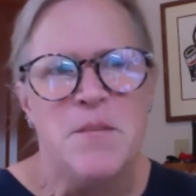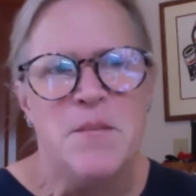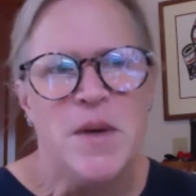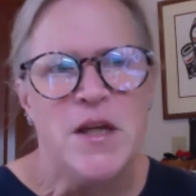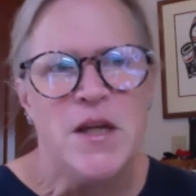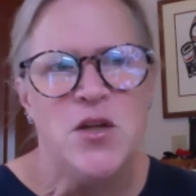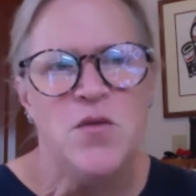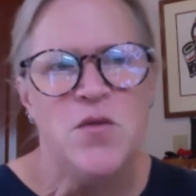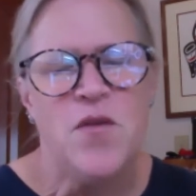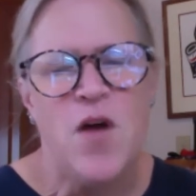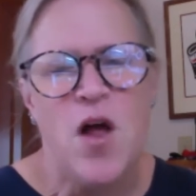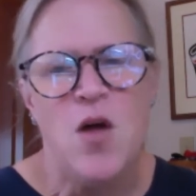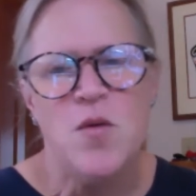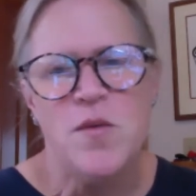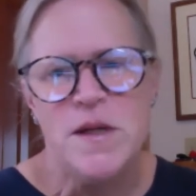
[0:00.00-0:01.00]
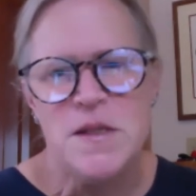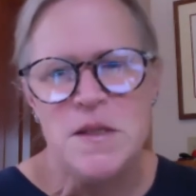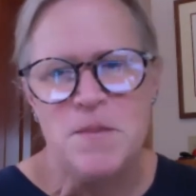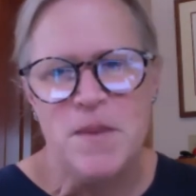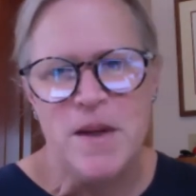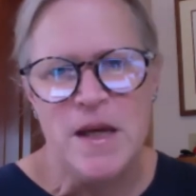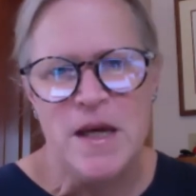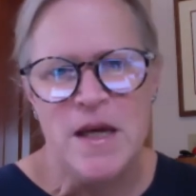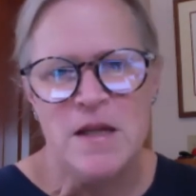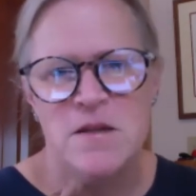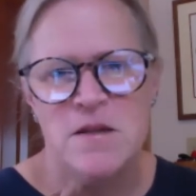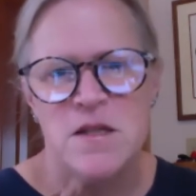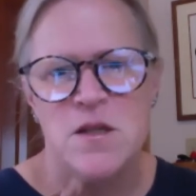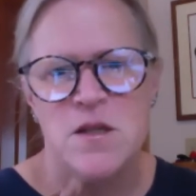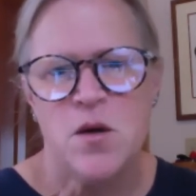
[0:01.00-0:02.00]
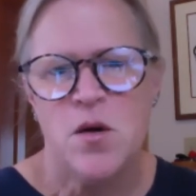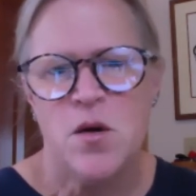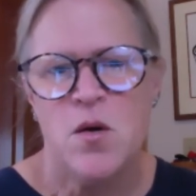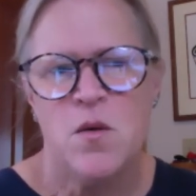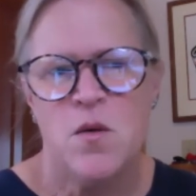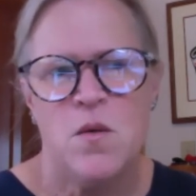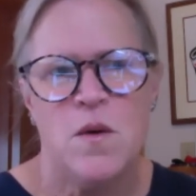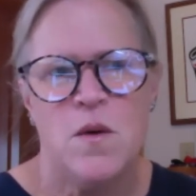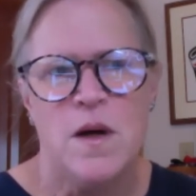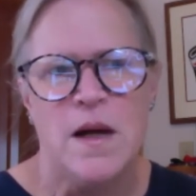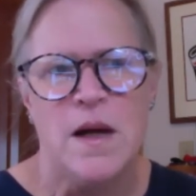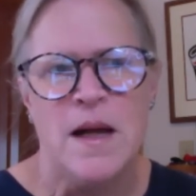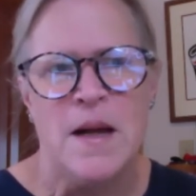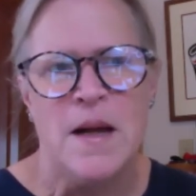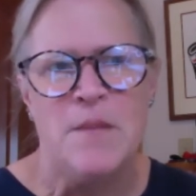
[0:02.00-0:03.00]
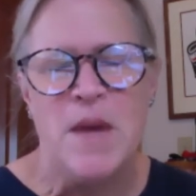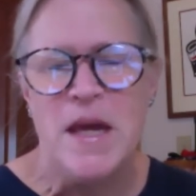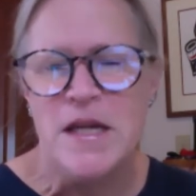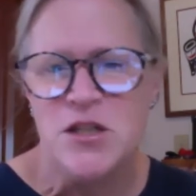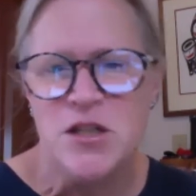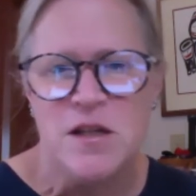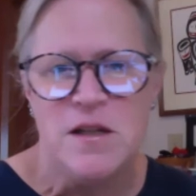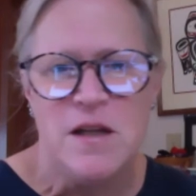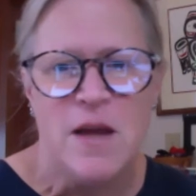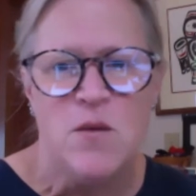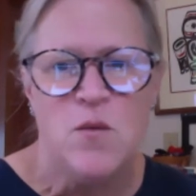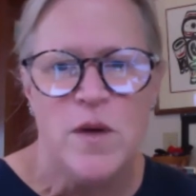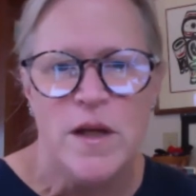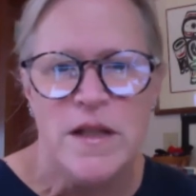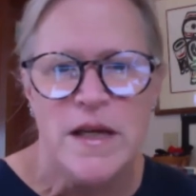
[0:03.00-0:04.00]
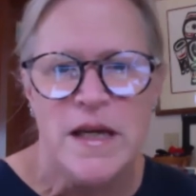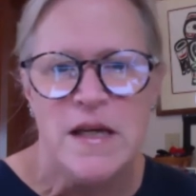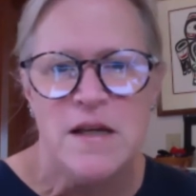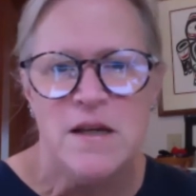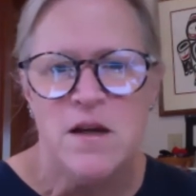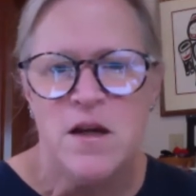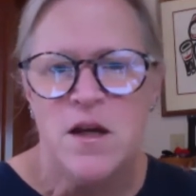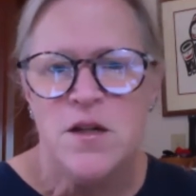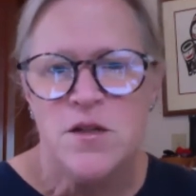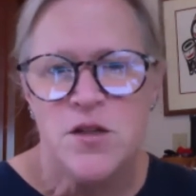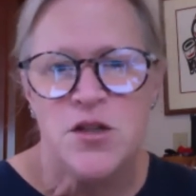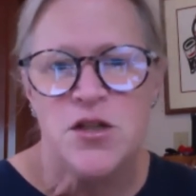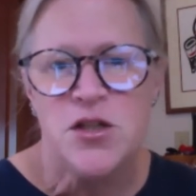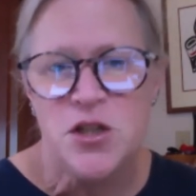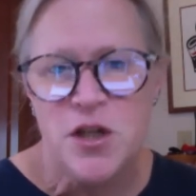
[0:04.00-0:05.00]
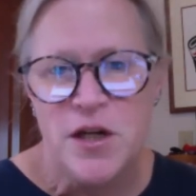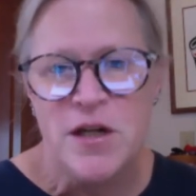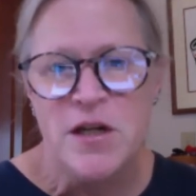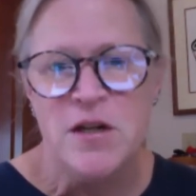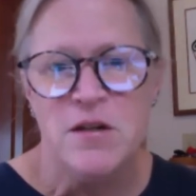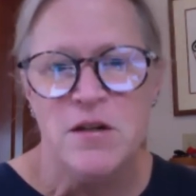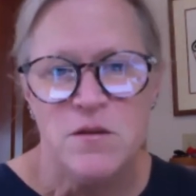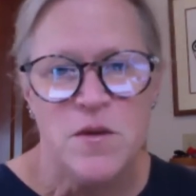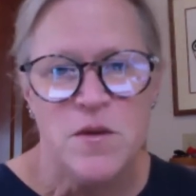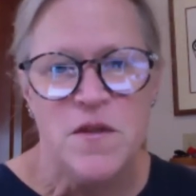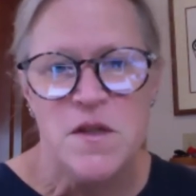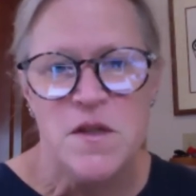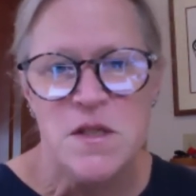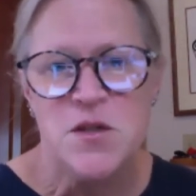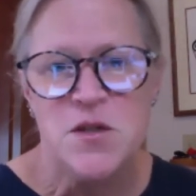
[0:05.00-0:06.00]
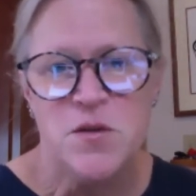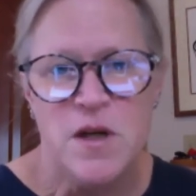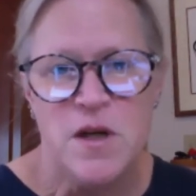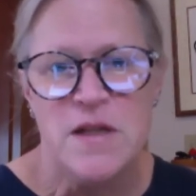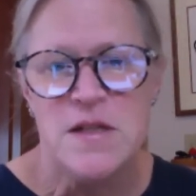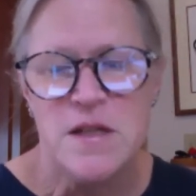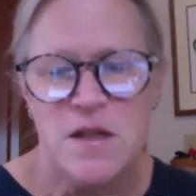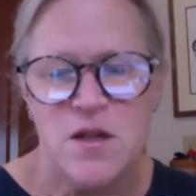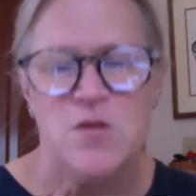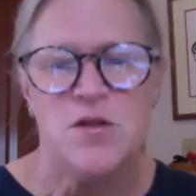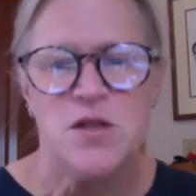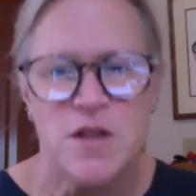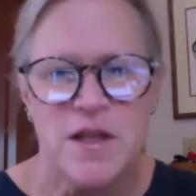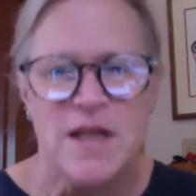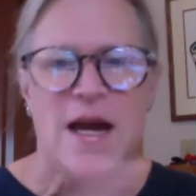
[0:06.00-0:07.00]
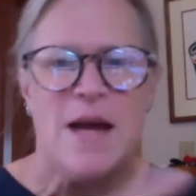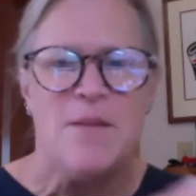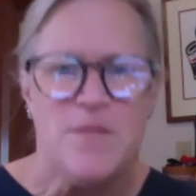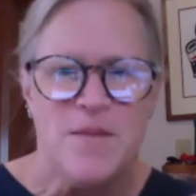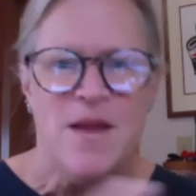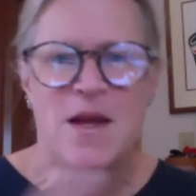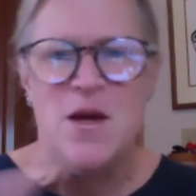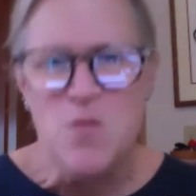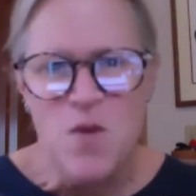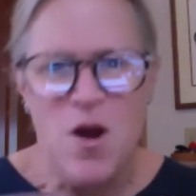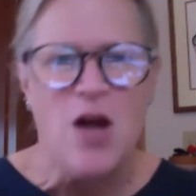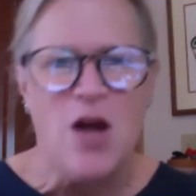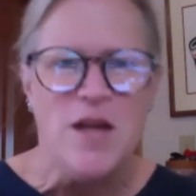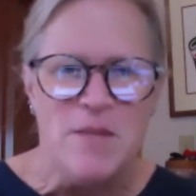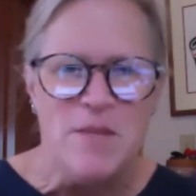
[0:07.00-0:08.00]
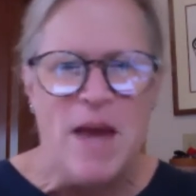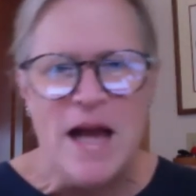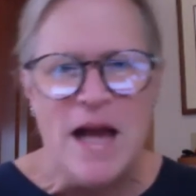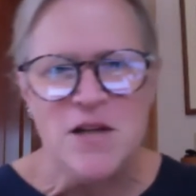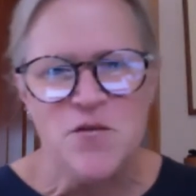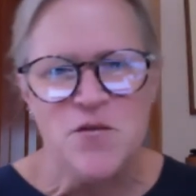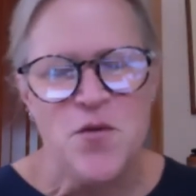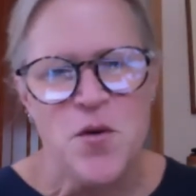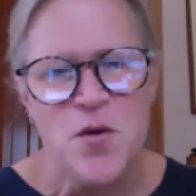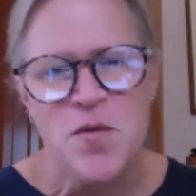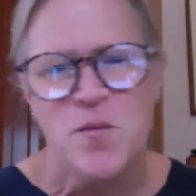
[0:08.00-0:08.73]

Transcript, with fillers: But you've always been so uh, patient and willing to share with the students. Usually I'm walking back and forth